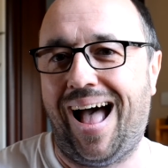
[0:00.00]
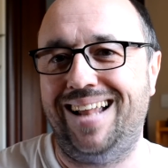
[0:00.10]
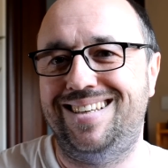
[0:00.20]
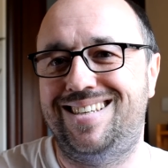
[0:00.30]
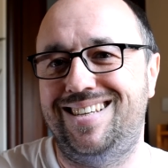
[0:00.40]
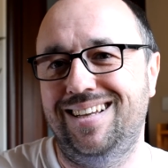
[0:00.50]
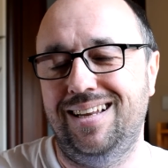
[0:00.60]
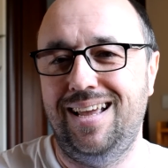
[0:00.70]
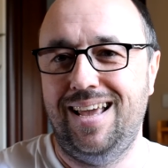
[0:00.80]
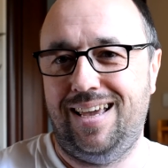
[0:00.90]

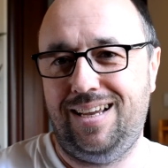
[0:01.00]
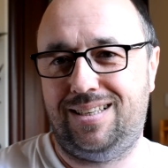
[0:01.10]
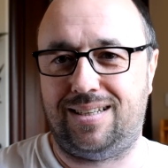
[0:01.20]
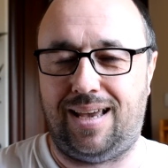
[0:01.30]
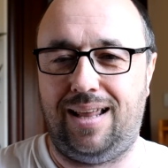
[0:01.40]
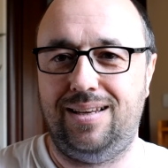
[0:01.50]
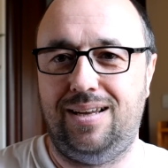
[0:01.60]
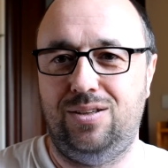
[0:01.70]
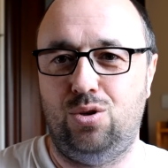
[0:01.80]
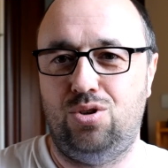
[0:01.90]
until it can
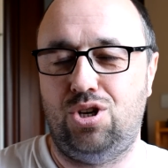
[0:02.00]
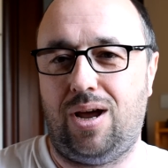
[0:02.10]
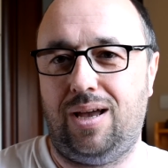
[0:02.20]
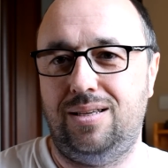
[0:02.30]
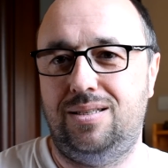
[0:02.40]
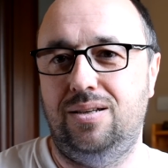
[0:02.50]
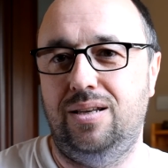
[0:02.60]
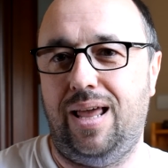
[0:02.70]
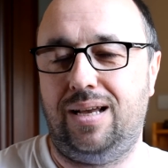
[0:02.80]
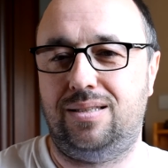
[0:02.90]
energize the
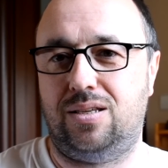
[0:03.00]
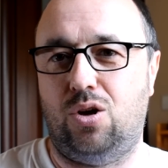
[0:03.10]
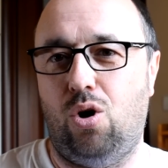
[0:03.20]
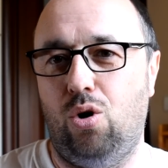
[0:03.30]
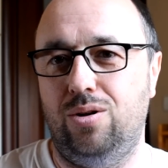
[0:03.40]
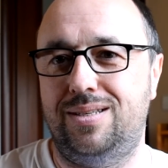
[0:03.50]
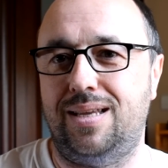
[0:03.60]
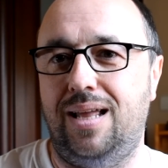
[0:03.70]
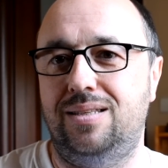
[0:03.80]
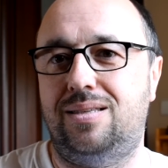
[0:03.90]
next
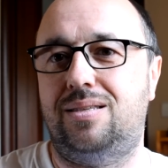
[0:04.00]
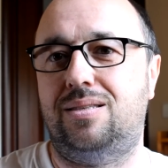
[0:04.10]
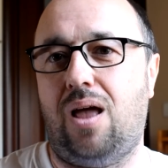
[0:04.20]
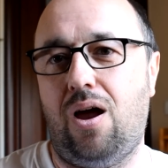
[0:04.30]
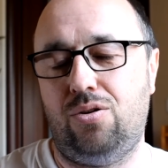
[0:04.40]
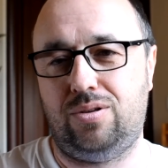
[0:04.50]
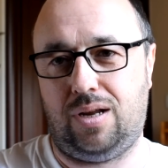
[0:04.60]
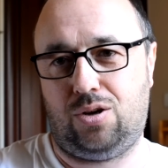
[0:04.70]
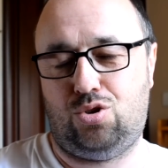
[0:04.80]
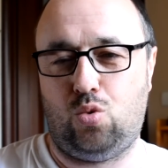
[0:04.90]
coils and start
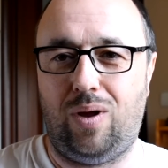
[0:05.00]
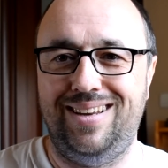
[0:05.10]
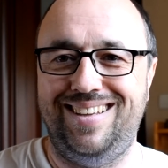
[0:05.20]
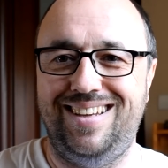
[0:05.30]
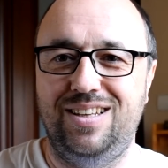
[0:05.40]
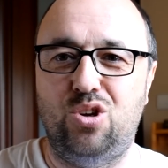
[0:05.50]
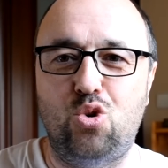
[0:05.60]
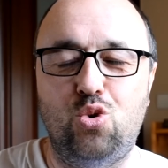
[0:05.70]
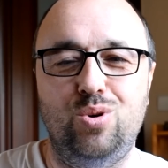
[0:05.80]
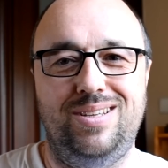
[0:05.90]
actually
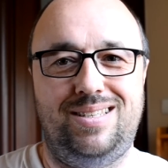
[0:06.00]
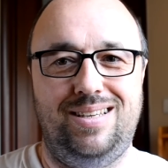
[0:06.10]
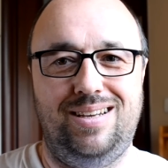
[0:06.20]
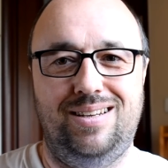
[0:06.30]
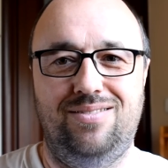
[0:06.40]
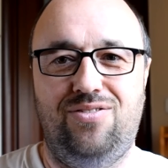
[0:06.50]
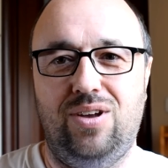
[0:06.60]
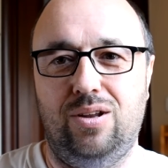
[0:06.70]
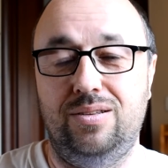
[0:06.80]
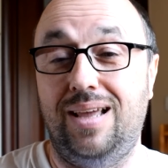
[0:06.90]
increasing the
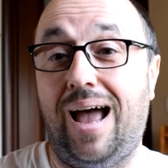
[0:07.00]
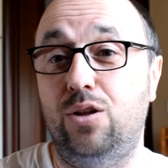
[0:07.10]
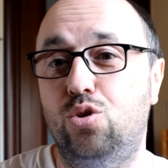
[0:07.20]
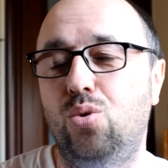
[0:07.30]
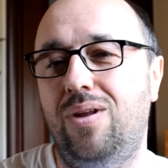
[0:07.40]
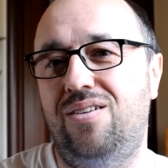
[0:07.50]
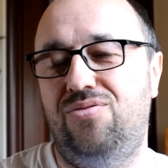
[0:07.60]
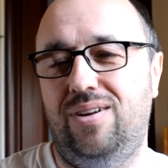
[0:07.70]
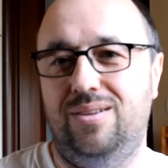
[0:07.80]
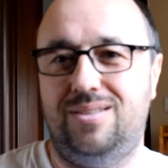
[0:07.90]
the angular
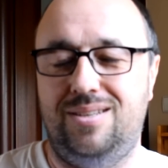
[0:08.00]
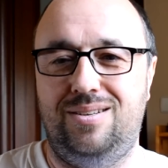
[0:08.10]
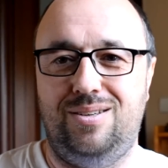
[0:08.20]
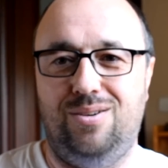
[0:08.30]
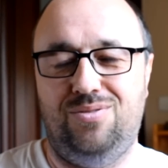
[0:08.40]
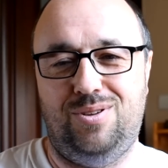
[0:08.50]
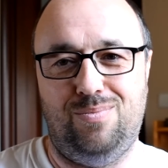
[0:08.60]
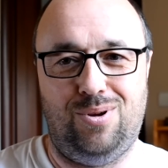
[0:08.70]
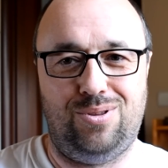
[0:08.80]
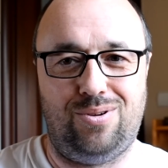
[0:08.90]
velocity of the
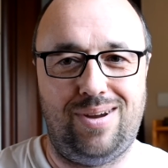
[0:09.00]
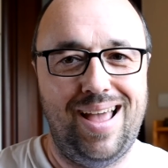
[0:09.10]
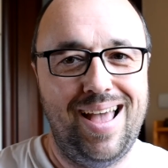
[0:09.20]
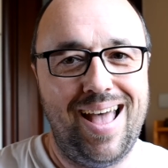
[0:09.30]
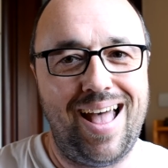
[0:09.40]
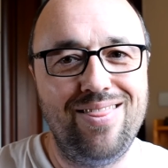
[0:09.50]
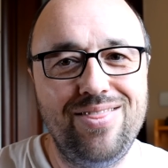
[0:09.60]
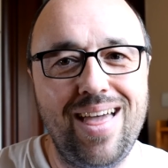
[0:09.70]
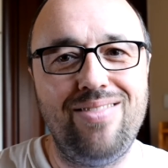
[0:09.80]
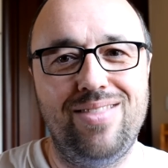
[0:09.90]
motor
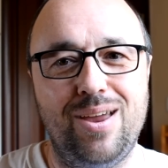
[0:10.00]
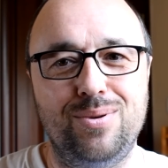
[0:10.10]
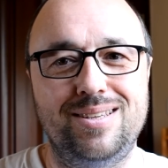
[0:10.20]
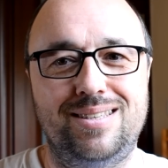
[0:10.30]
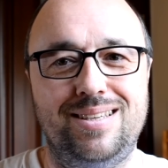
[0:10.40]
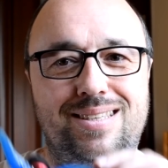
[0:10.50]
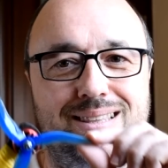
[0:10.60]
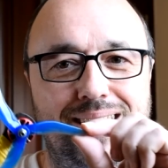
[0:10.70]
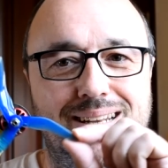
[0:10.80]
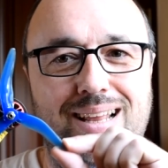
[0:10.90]
and then there is this
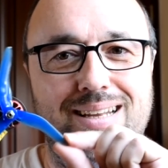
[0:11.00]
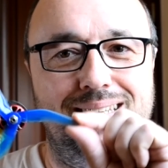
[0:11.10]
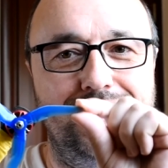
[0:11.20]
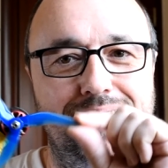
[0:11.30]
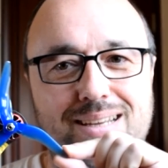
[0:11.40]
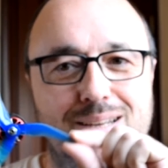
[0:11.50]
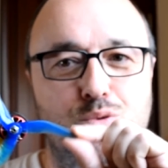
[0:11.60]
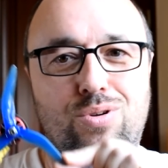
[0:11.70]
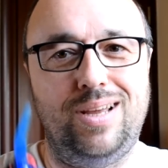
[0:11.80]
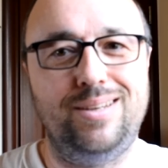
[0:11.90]
thing that the
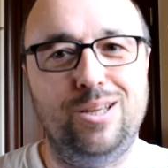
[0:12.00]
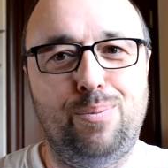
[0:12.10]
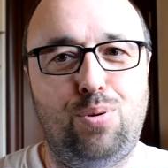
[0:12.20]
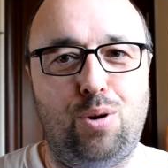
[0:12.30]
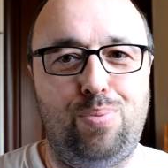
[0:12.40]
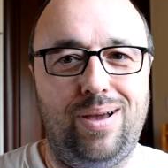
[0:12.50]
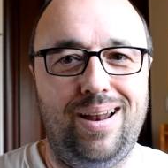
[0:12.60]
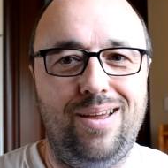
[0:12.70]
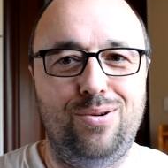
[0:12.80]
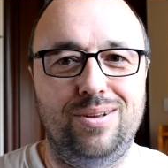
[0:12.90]
rotating
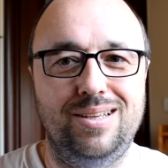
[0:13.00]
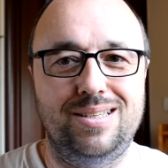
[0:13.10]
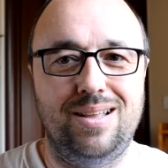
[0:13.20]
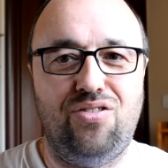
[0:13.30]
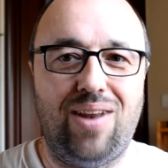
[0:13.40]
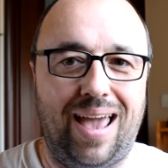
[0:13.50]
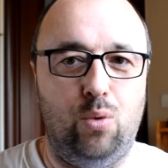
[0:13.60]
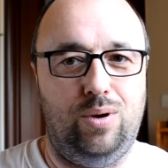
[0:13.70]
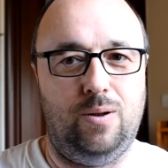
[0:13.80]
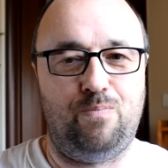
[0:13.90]
propeller is the
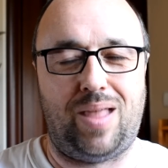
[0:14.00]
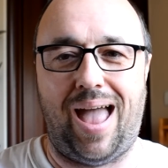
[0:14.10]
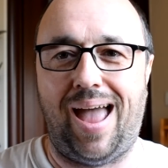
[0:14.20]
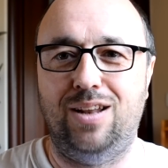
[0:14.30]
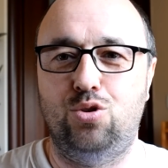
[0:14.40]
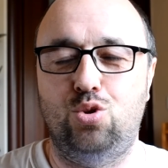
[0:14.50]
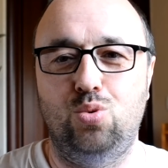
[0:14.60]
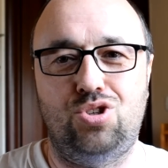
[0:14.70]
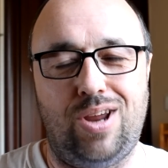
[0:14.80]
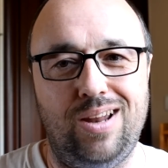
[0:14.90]
flywheel and
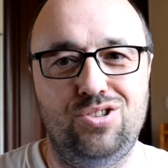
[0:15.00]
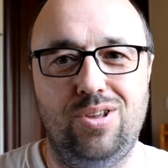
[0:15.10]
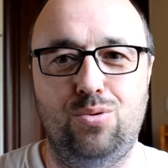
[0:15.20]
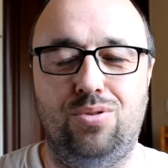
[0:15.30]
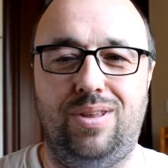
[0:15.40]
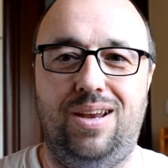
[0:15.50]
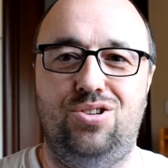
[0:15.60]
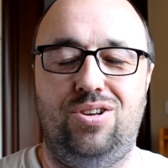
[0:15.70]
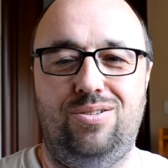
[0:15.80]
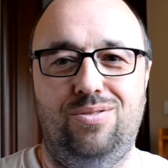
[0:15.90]
to change the
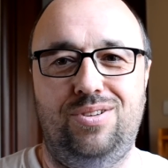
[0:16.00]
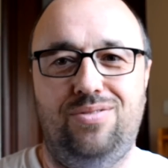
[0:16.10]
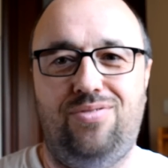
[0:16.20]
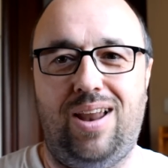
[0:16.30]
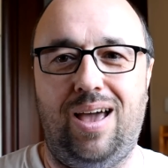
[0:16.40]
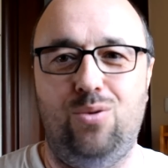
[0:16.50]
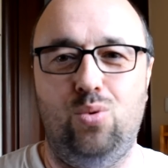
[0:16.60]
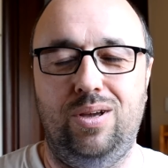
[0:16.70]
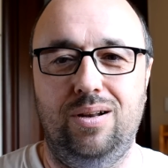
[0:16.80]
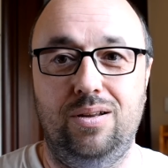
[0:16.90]
rotation of the
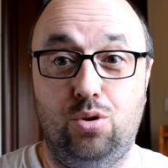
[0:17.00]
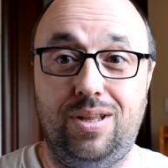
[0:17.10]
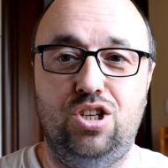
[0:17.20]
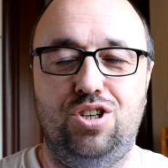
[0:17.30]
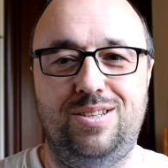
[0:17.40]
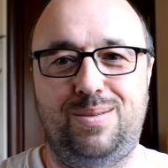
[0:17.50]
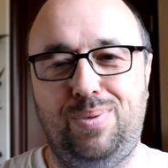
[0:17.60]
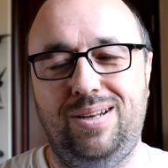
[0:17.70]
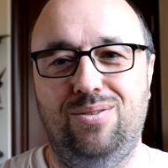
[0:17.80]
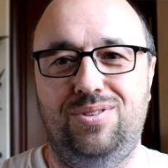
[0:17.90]
flywheel, rotation
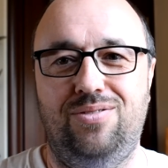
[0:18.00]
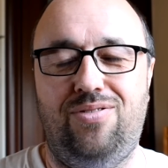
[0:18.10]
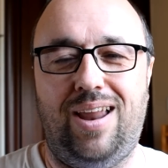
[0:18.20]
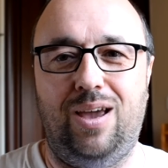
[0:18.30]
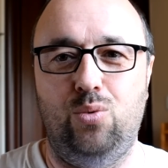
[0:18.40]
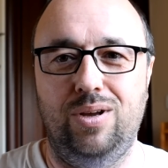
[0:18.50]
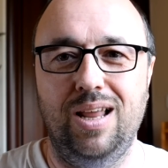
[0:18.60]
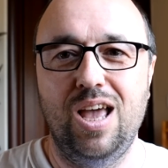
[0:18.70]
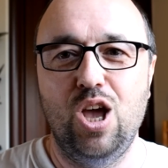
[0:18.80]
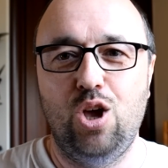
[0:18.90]
speed of the
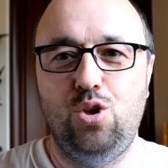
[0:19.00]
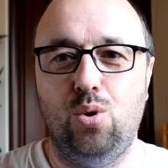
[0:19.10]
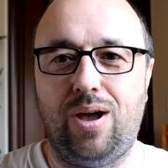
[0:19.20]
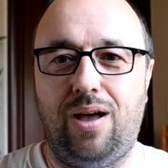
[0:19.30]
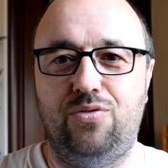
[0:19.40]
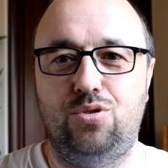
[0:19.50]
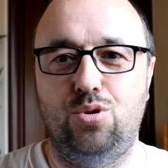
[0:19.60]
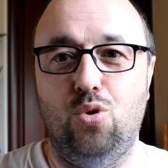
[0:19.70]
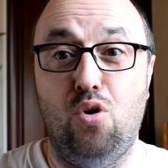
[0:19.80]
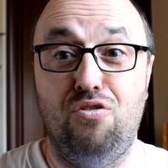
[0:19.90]
flywheel, you have
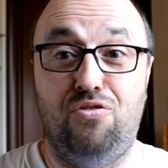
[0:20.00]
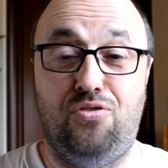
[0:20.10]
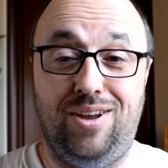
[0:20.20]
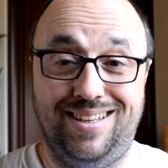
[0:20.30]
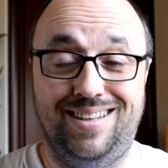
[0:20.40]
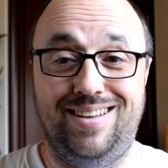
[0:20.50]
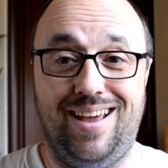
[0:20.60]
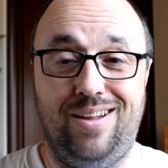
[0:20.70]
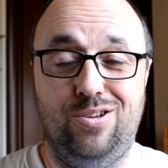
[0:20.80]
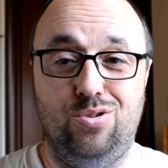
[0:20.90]
to feed it
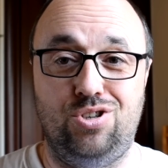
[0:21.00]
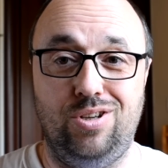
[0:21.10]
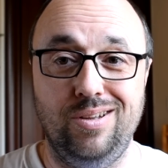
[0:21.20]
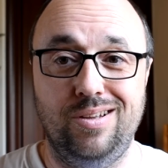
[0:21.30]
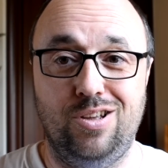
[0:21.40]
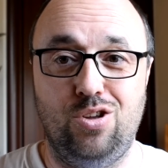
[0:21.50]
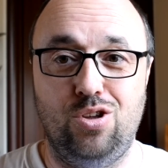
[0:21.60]
the energy